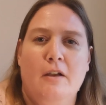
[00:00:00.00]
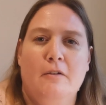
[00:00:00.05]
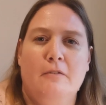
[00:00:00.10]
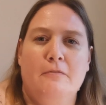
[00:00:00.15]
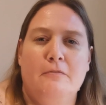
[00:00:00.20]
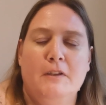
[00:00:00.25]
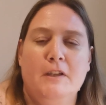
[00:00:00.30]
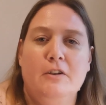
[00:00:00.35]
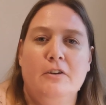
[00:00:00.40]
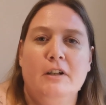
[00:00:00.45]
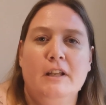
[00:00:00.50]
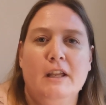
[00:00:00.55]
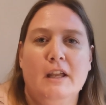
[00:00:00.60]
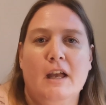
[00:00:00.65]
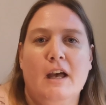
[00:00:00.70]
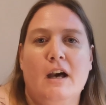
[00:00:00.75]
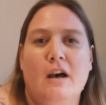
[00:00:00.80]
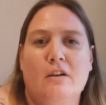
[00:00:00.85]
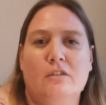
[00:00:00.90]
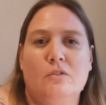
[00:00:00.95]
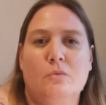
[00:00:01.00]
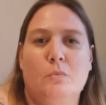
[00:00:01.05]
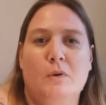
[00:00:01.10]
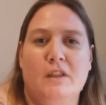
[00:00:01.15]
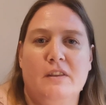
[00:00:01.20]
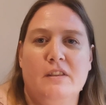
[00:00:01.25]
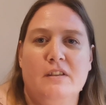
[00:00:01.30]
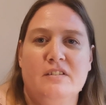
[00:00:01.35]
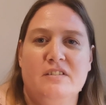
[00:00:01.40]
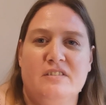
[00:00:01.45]
figuring out
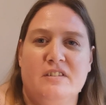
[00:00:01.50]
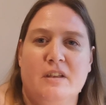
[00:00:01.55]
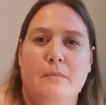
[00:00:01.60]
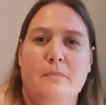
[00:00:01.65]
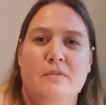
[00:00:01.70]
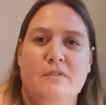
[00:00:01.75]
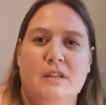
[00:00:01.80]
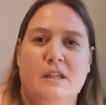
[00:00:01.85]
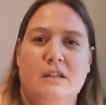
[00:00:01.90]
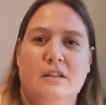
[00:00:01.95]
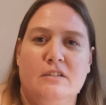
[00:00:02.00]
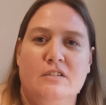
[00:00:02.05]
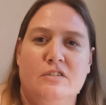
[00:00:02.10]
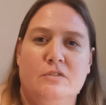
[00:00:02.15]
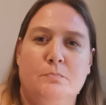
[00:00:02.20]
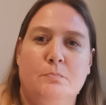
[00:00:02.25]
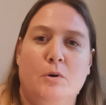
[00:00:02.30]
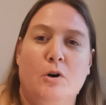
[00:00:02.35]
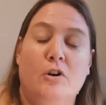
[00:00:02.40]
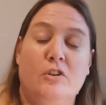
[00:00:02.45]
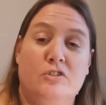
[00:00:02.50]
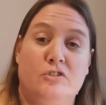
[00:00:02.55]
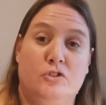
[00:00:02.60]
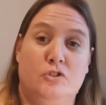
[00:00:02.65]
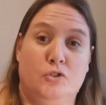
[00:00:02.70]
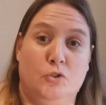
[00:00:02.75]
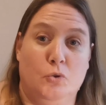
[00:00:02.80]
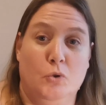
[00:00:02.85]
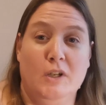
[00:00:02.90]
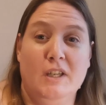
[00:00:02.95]
whether something sparks
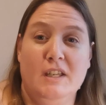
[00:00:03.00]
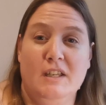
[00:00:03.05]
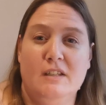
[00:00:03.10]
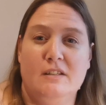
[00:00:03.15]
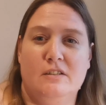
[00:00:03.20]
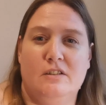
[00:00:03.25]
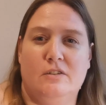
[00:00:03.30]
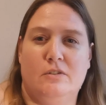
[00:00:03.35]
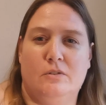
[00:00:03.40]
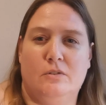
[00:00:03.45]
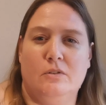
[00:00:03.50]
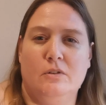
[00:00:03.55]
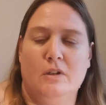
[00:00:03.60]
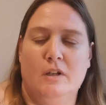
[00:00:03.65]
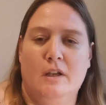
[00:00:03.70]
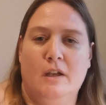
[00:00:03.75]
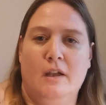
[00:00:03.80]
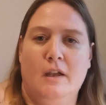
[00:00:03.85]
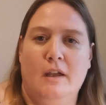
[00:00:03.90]
joy in you.